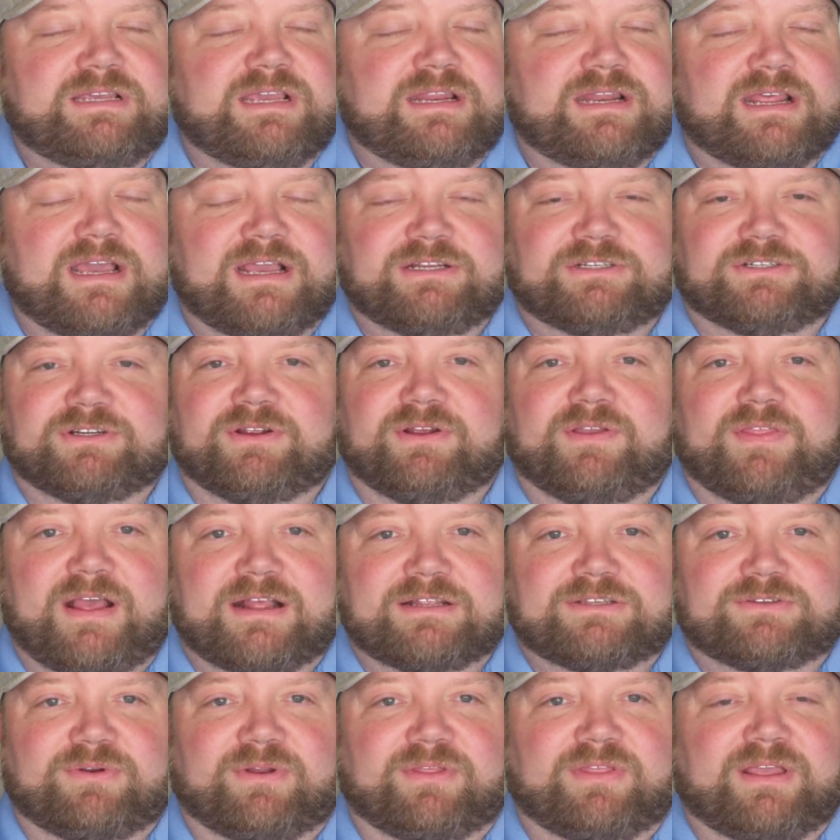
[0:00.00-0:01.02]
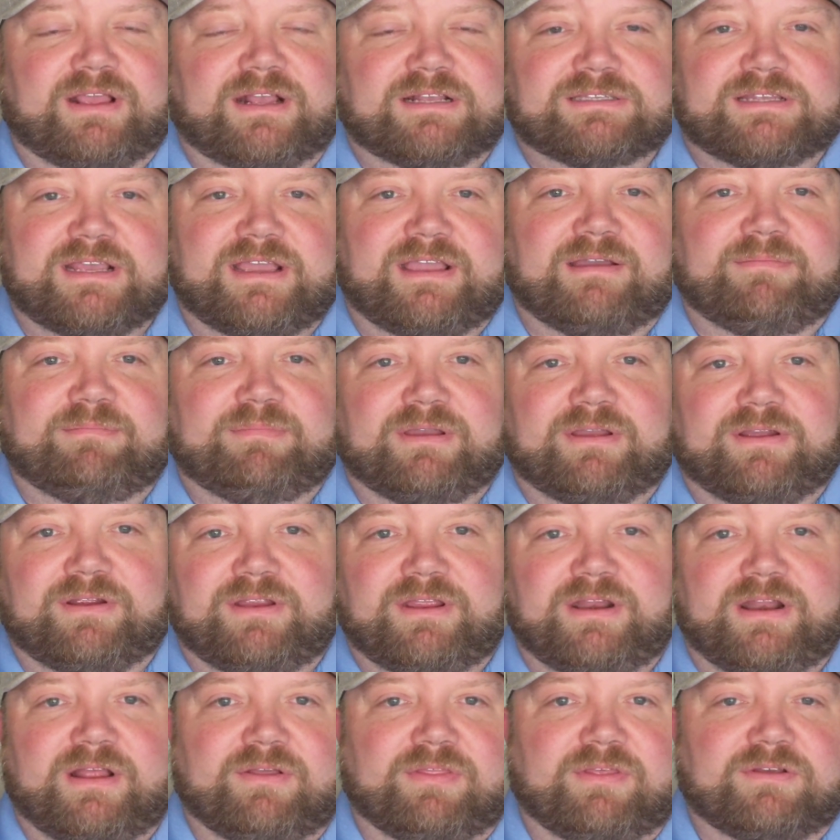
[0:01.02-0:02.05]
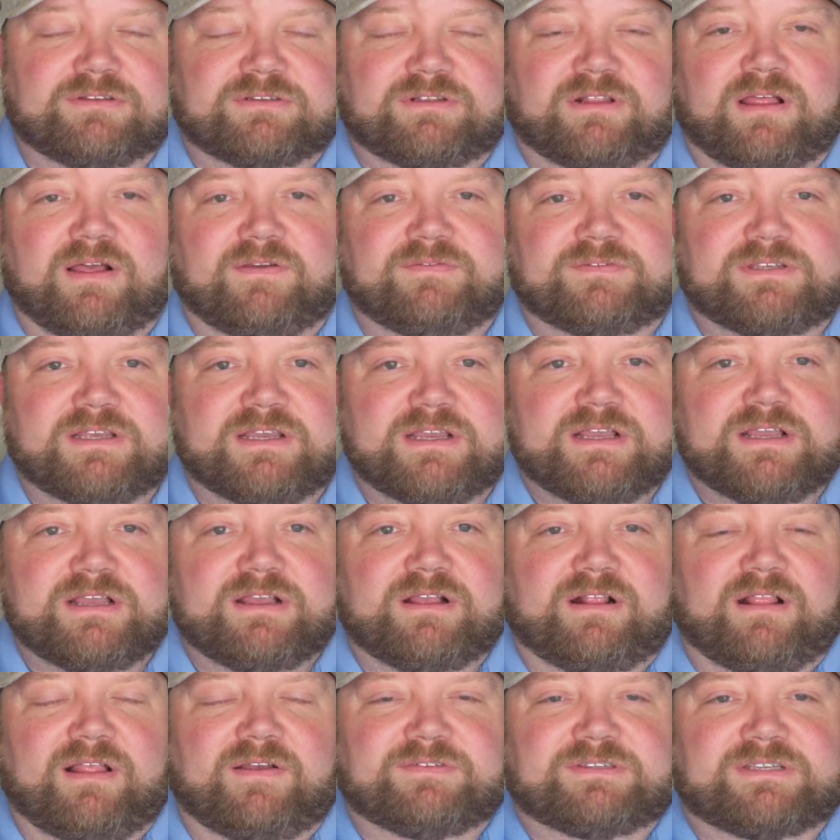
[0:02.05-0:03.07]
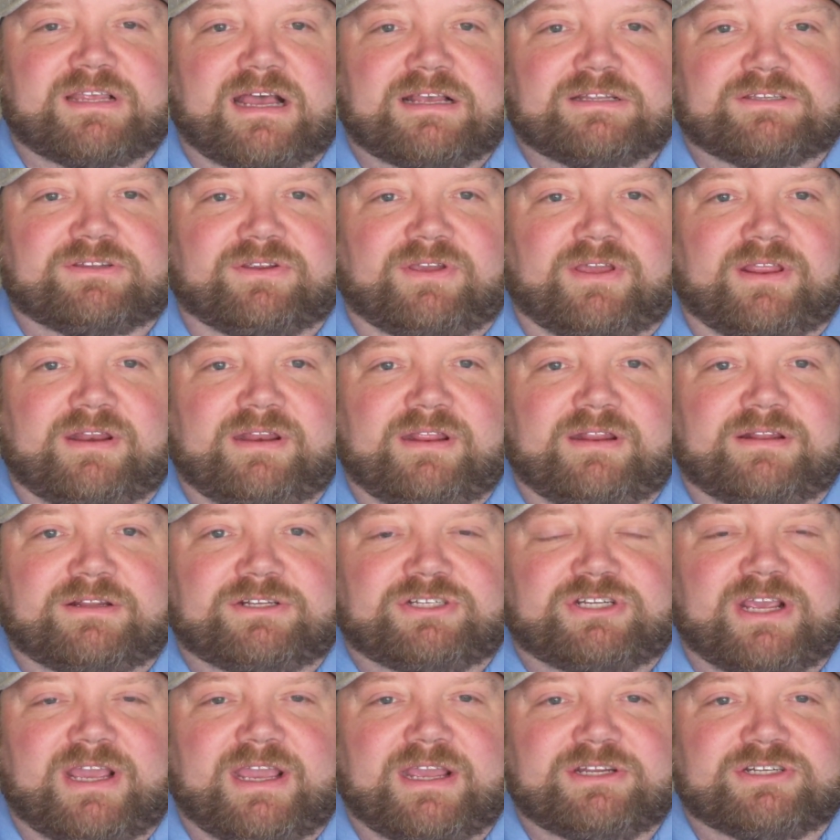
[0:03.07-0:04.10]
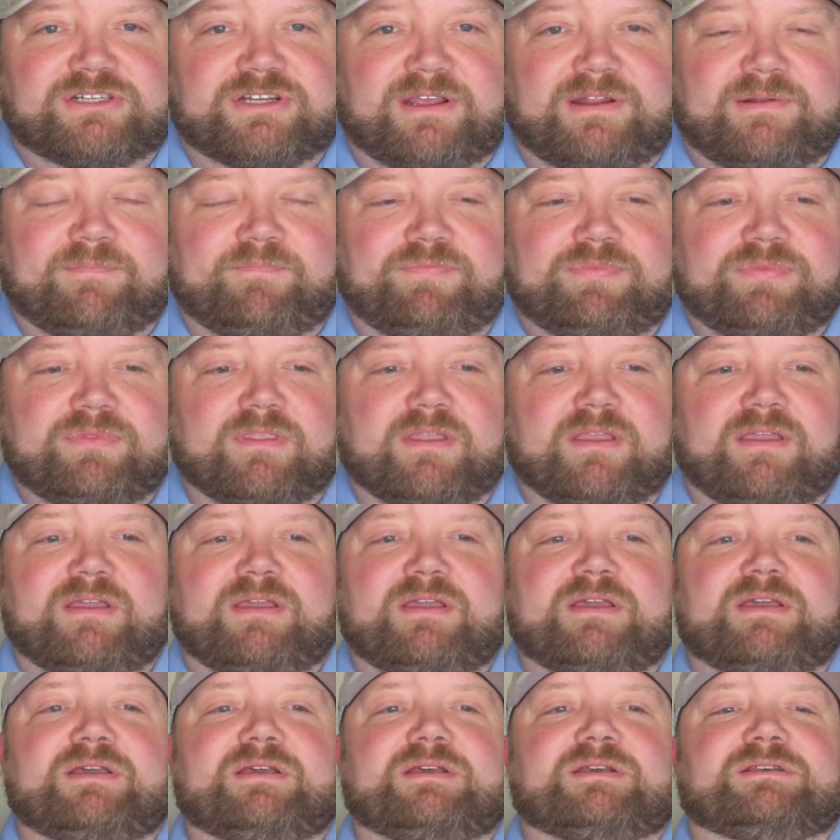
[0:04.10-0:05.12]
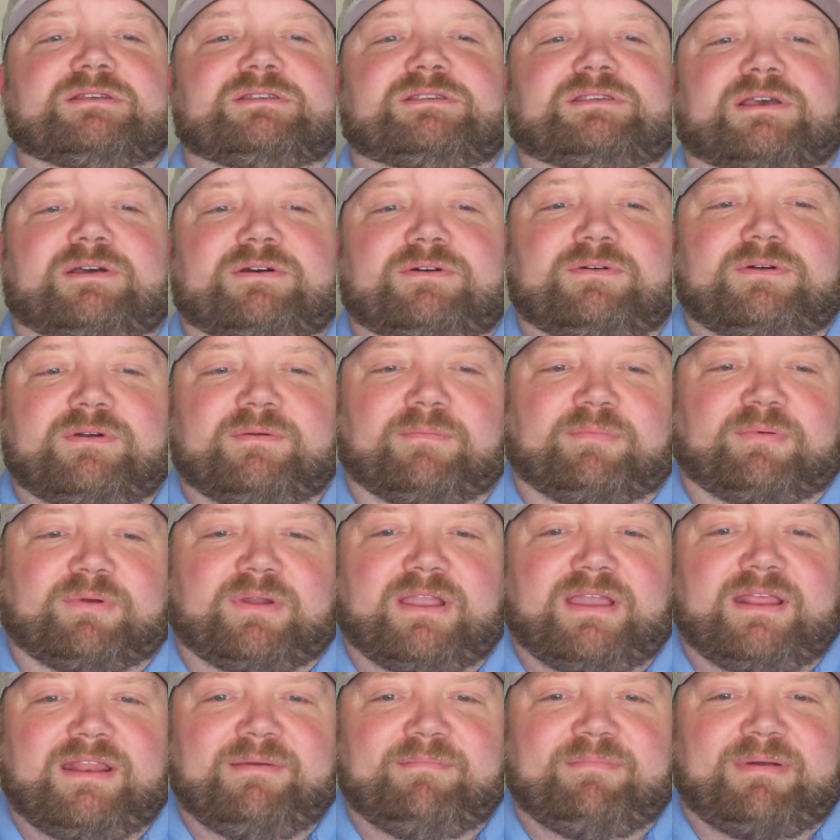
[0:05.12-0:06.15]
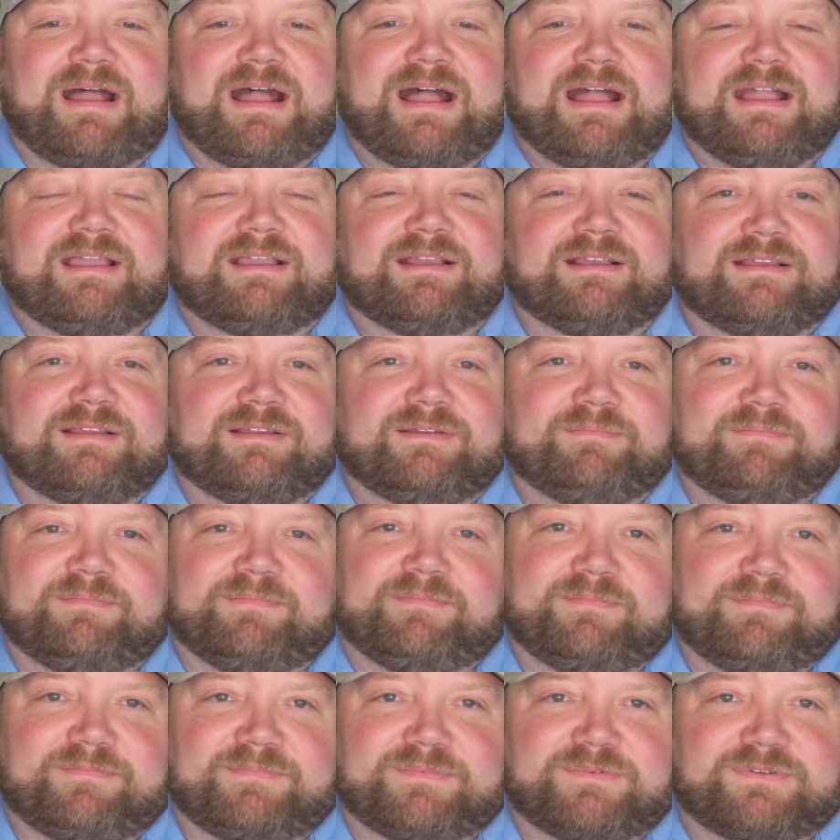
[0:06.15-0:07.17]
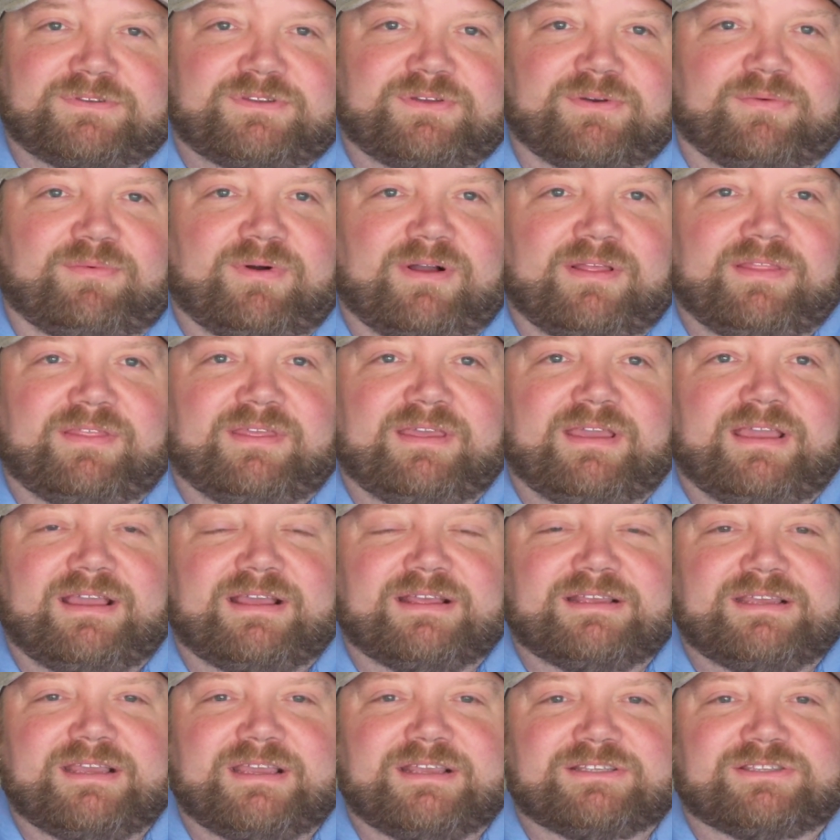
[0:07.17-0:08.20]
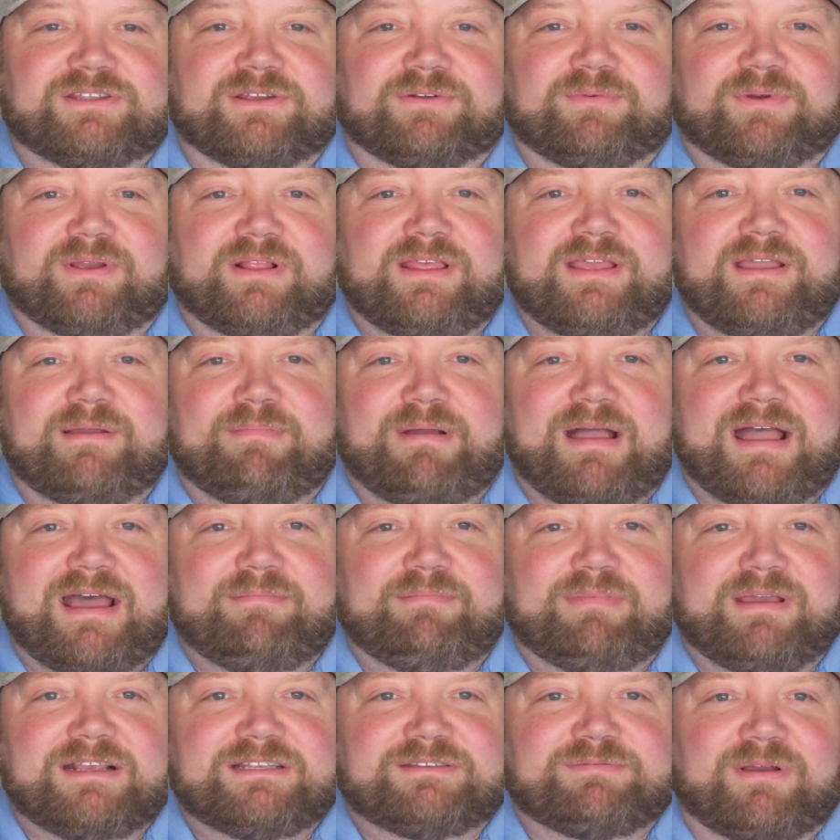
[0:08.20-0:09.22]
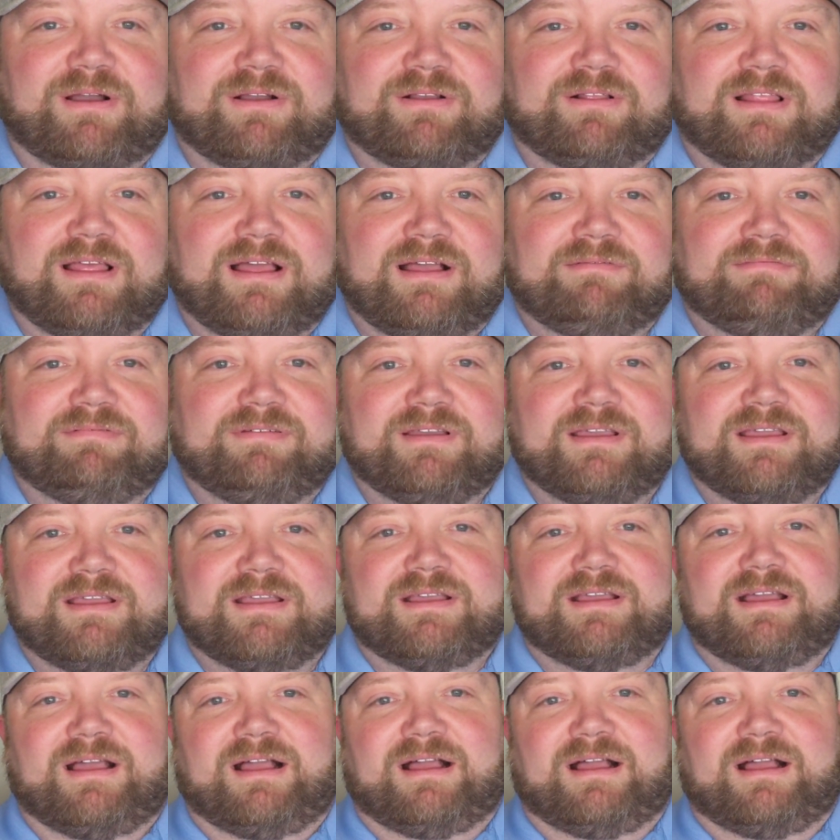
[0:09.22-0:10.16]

teenager and that sort of thing. As they get bigger, those glove sizes are going to need to change. And so bringing it back to one thing. Is there really a bad baseball glove?